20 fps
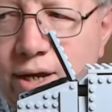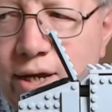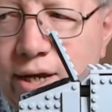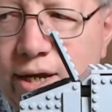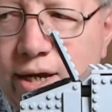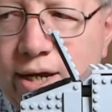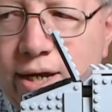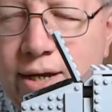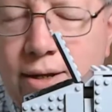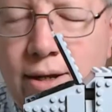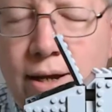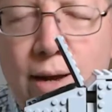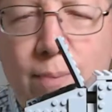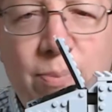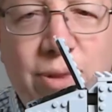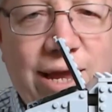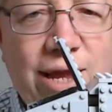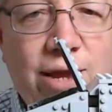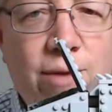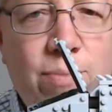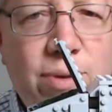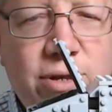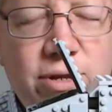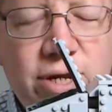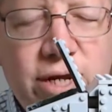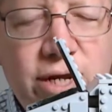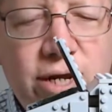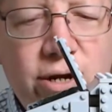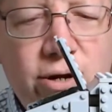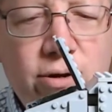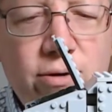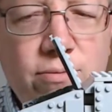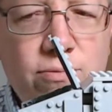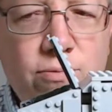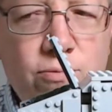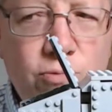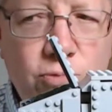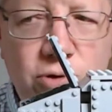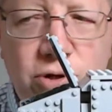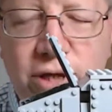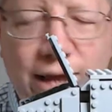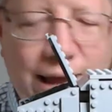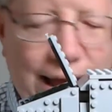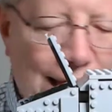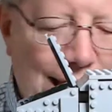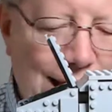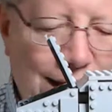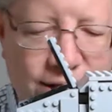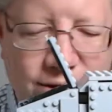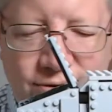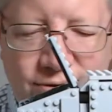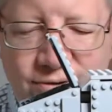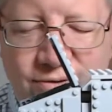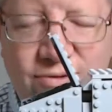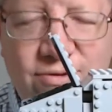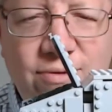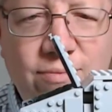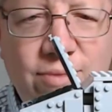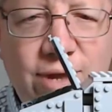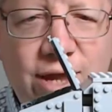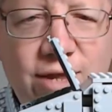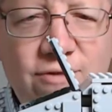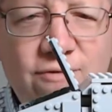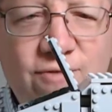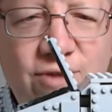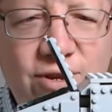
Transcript: playability here, really adding to some nice